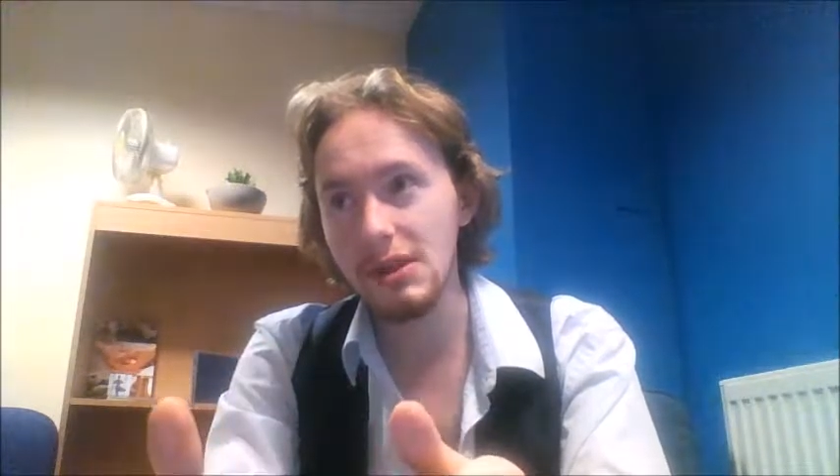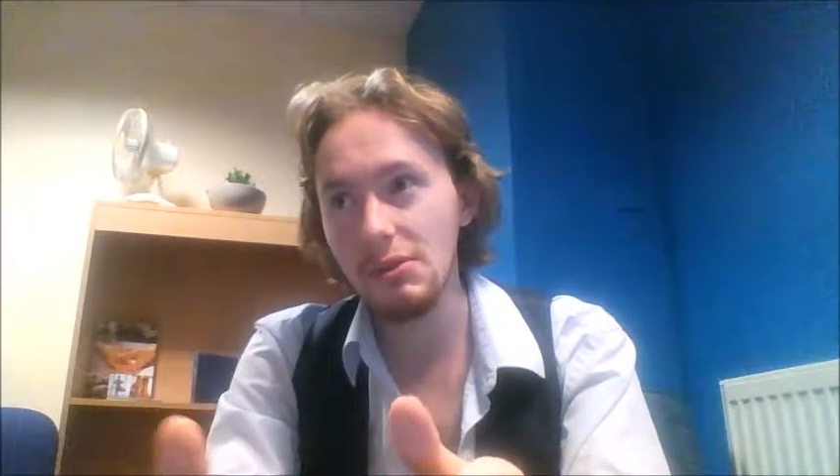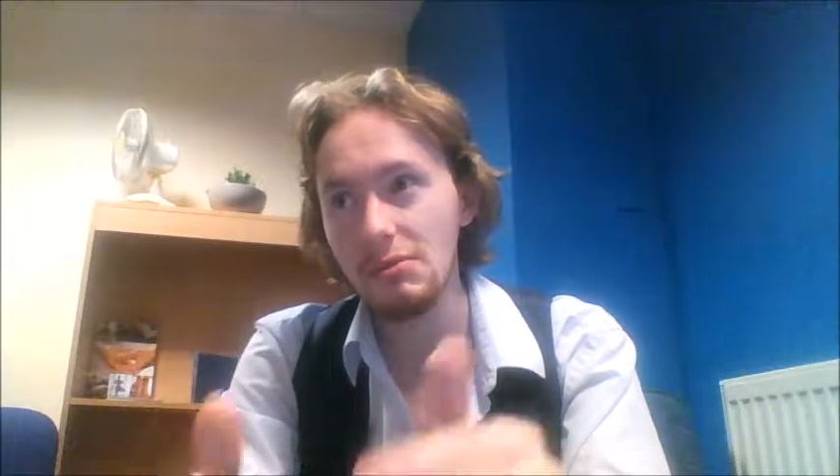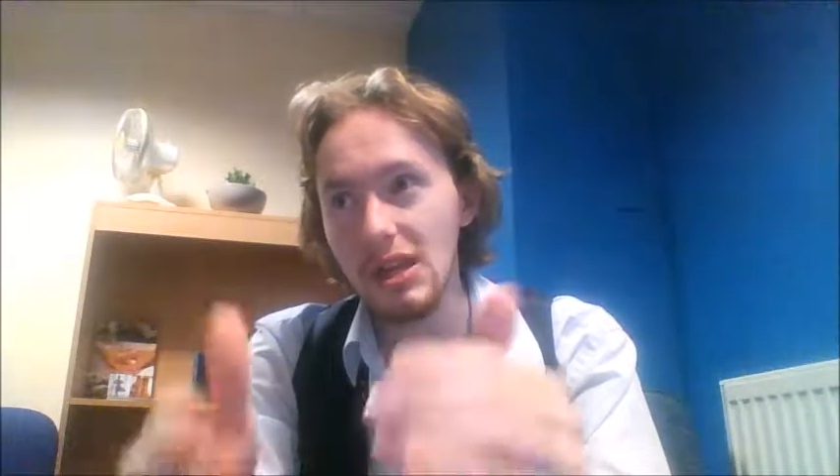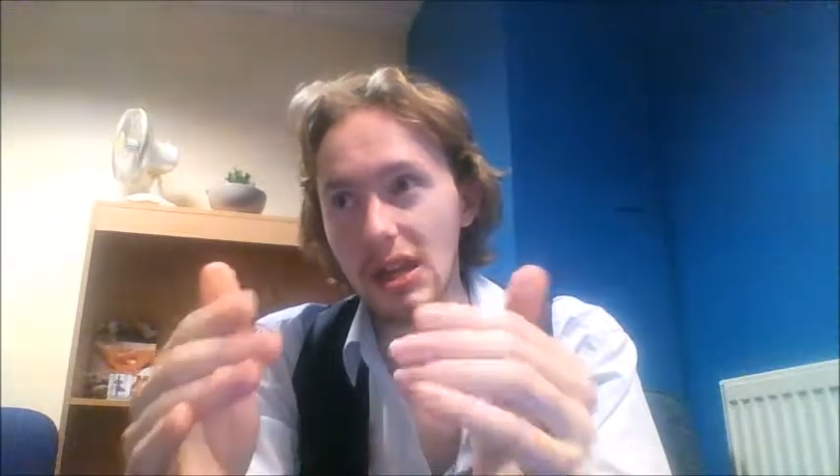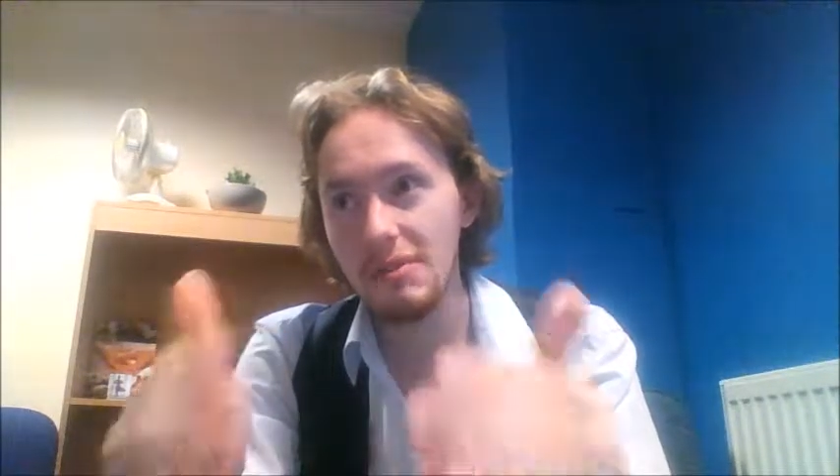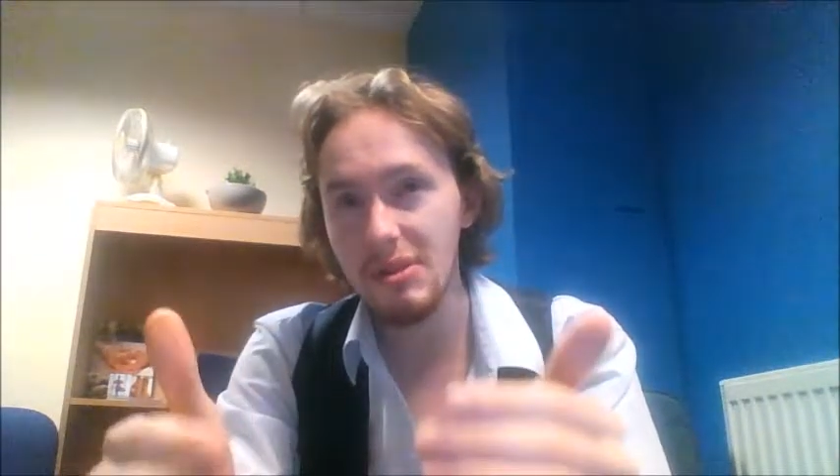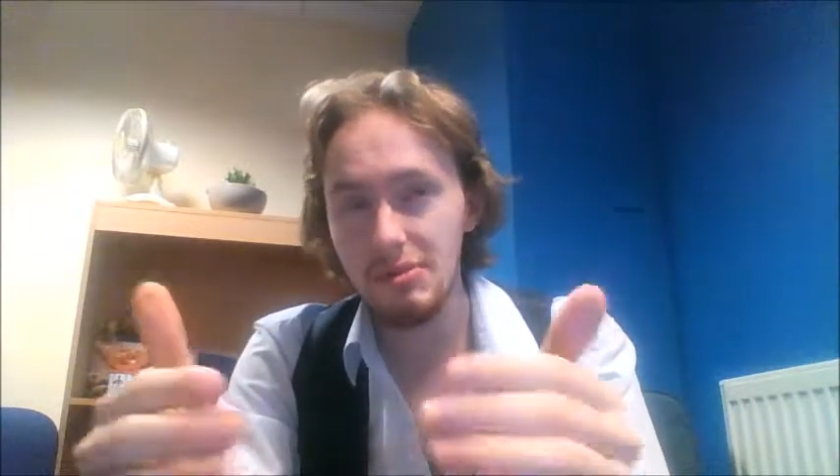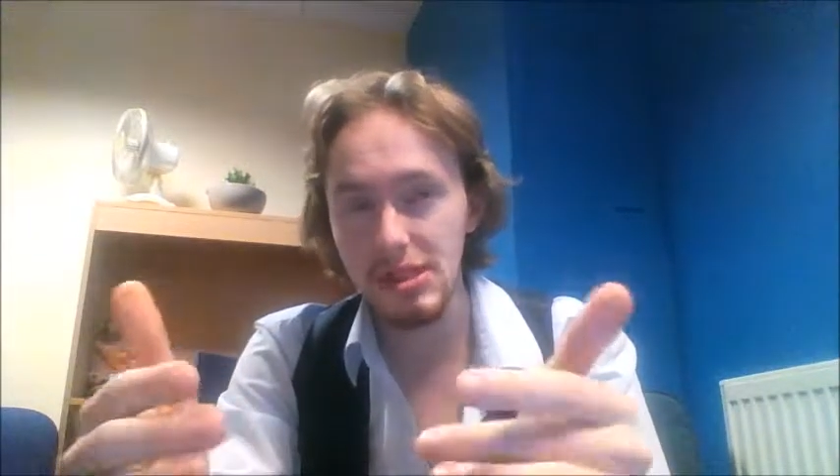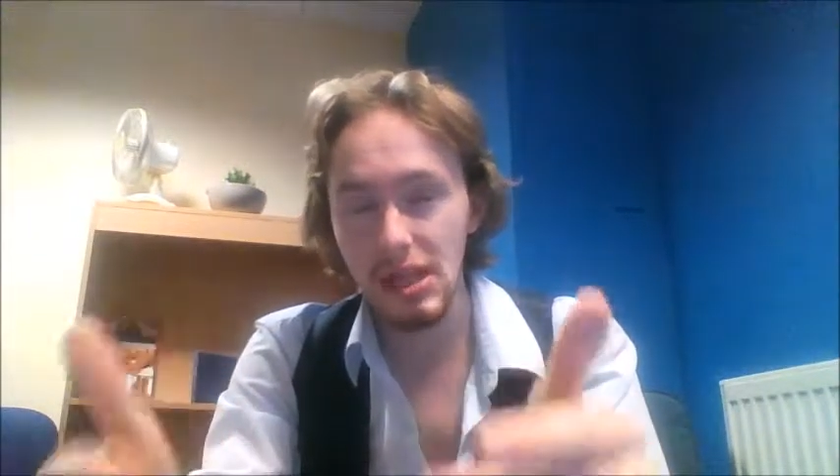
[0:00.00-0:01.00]
they want to make other
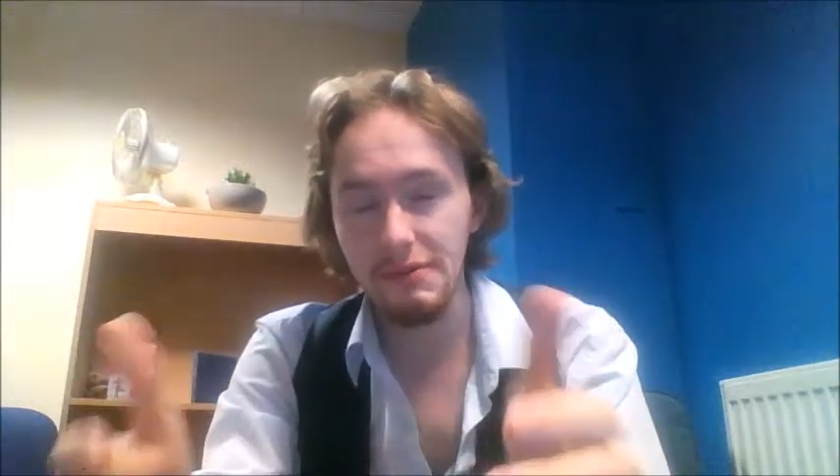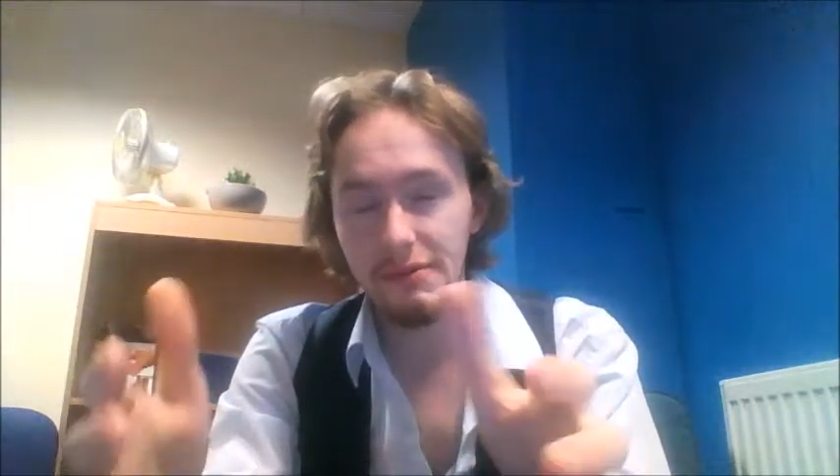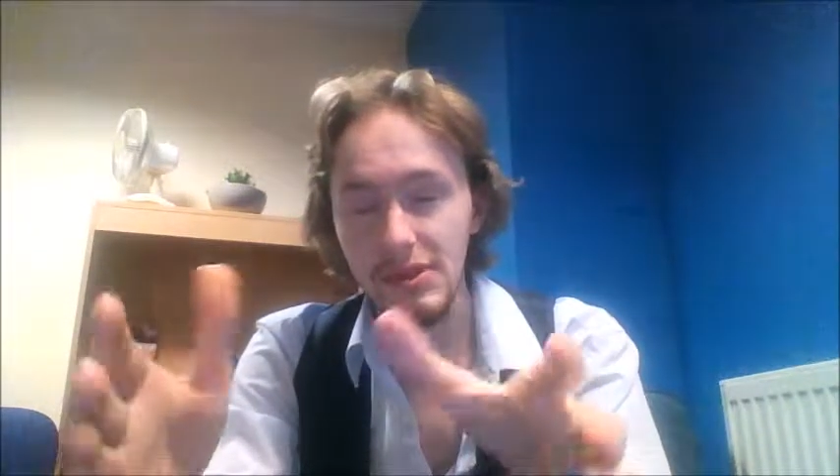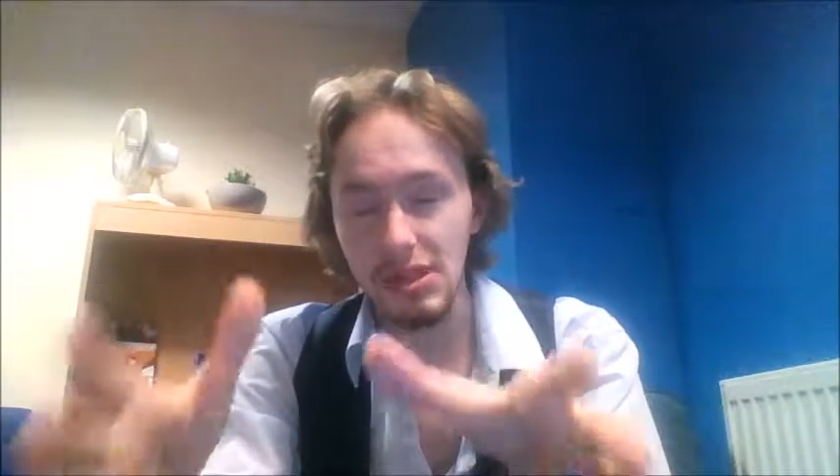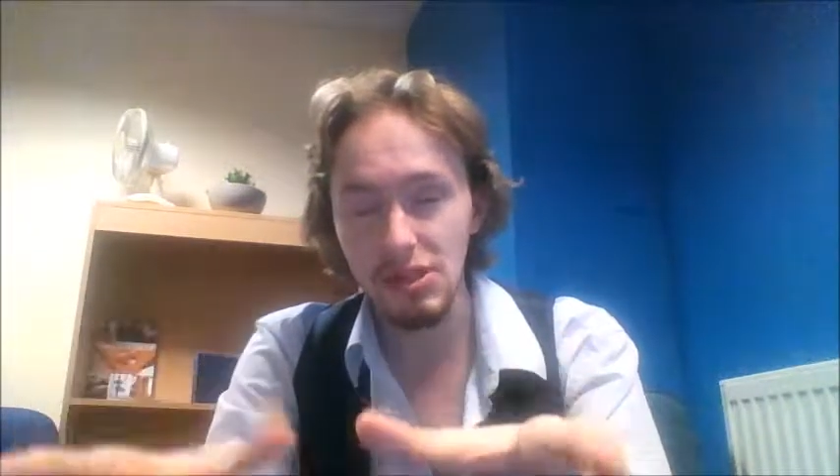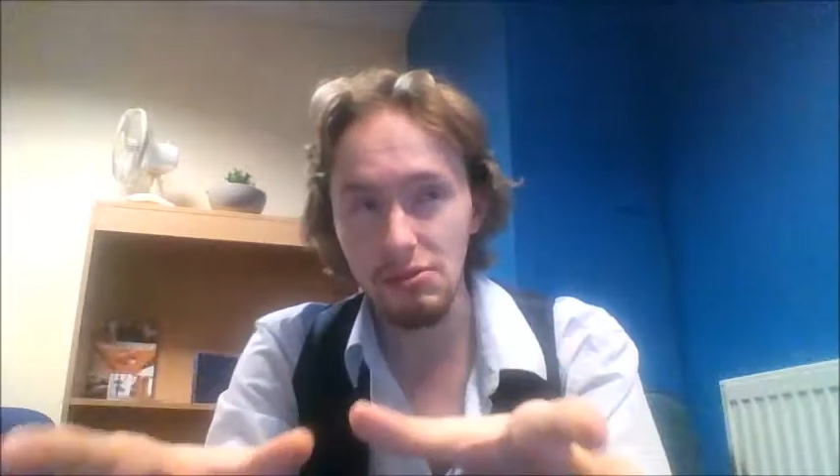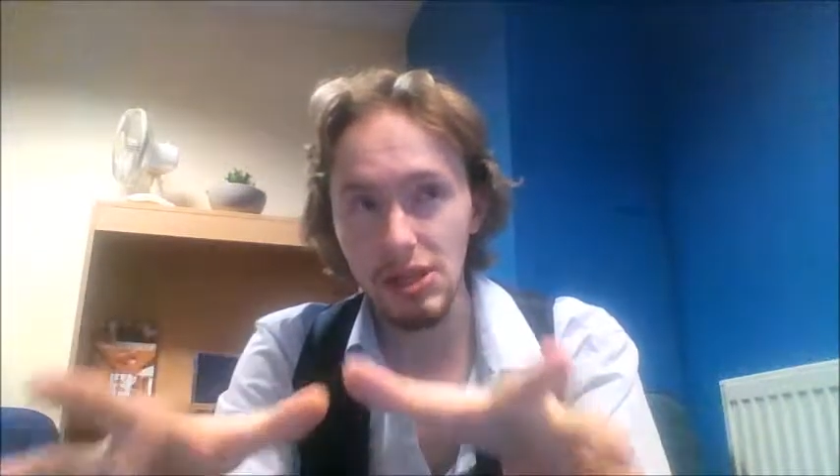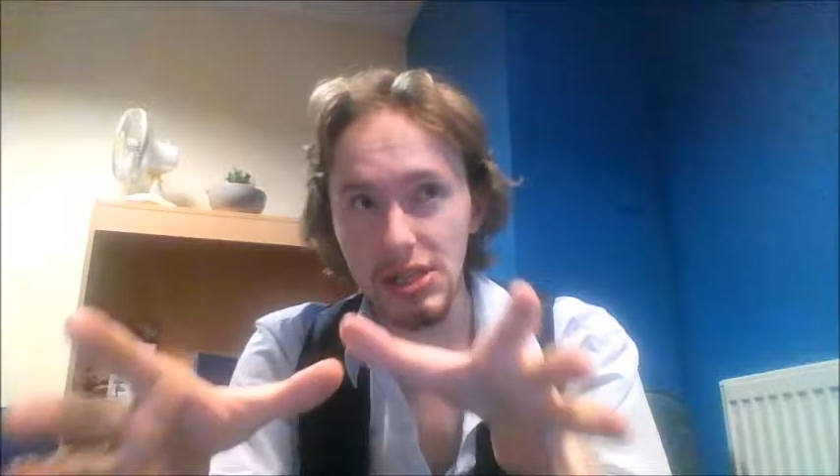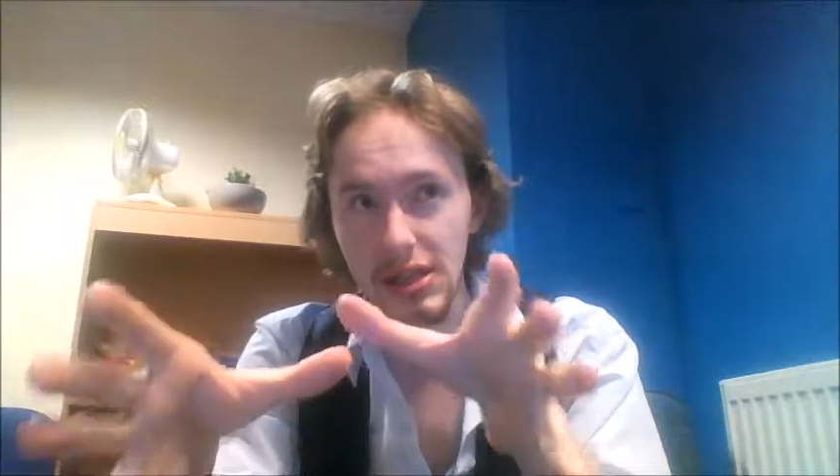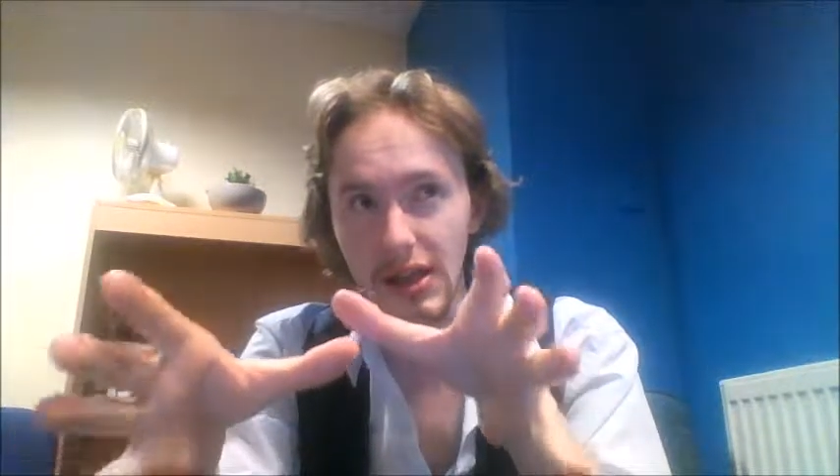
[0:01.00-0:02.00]
people's life
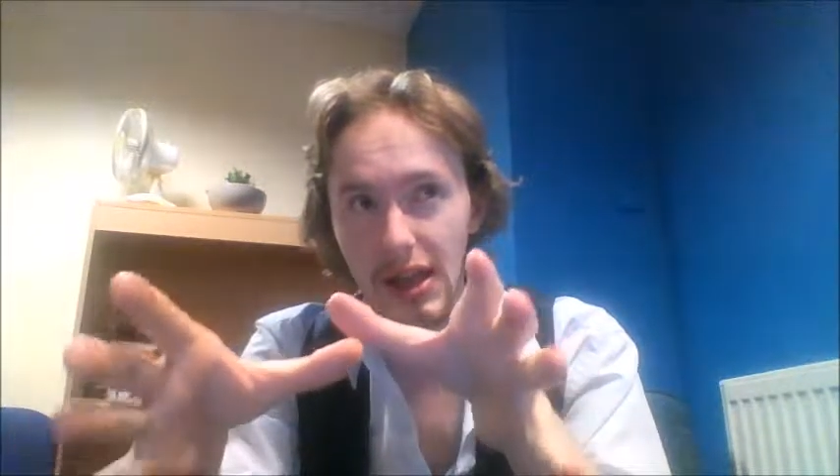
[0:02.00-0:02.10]
situations a